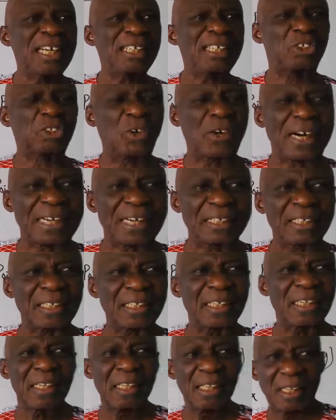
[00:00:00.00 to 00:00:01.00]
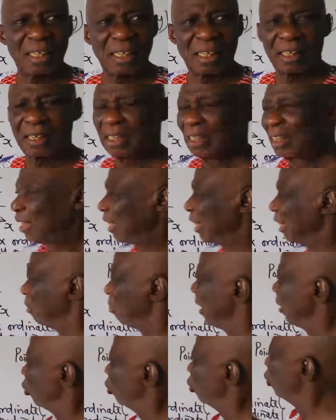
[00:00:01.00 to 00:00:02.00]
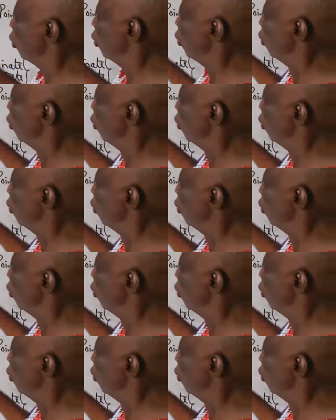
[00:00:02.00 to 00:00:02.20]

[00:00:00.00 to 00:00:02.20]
That's correct. It means